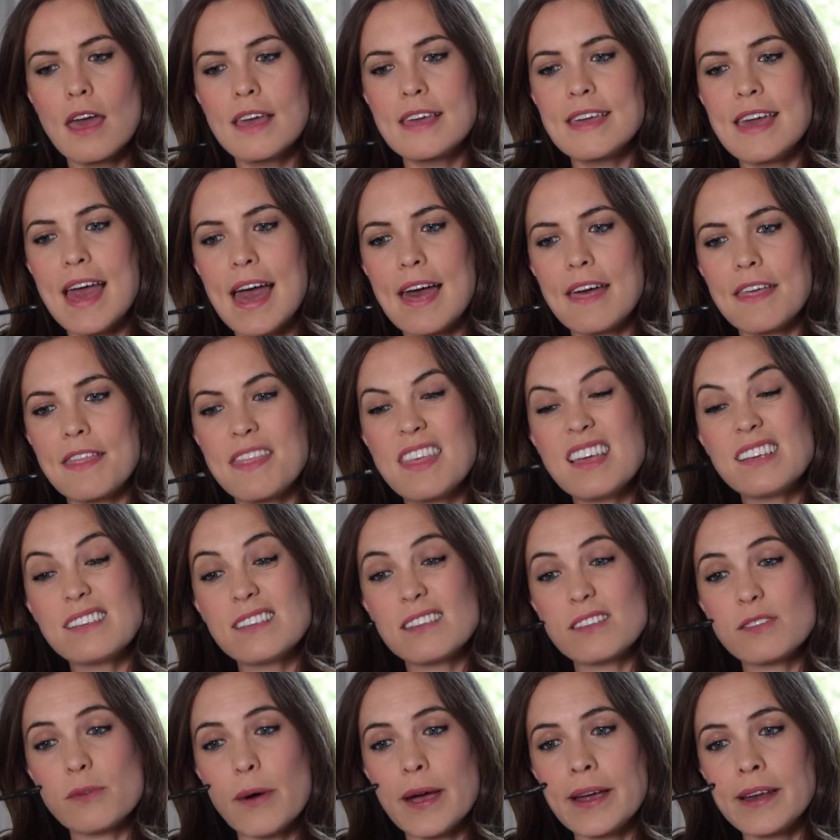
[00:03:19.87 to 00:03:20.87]
Yet this
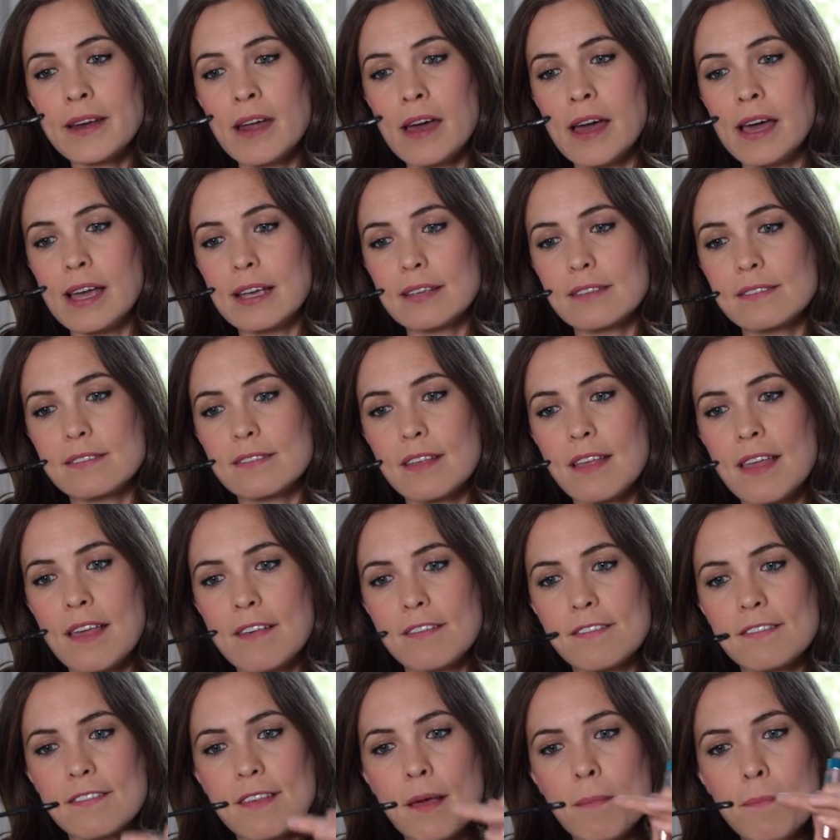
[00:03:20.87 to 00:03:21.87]
is quite nice.
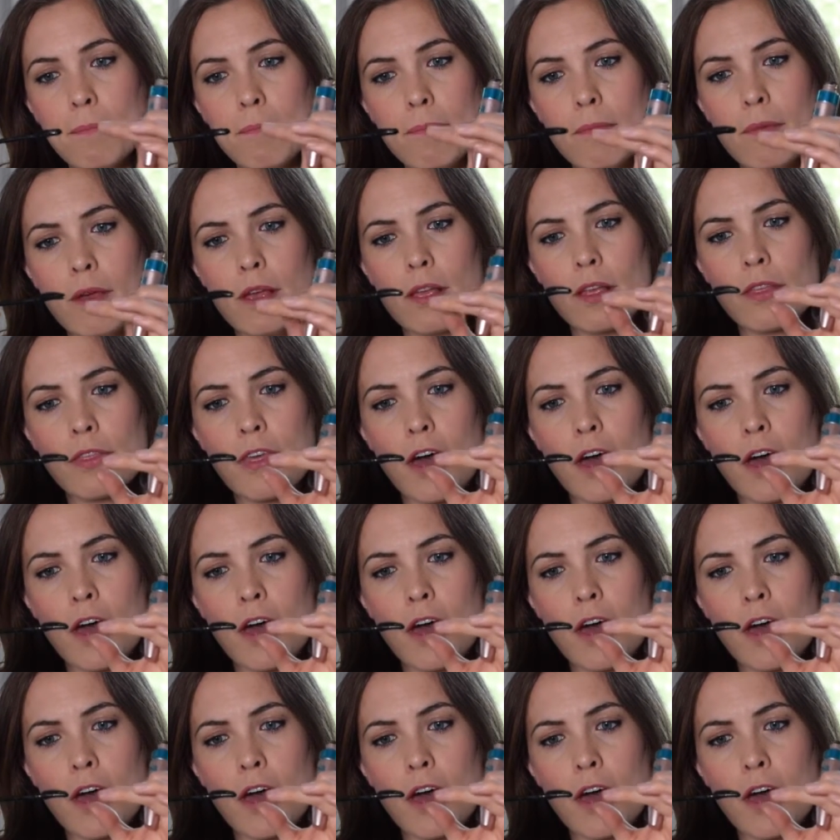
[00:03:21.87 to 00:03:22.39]
There's some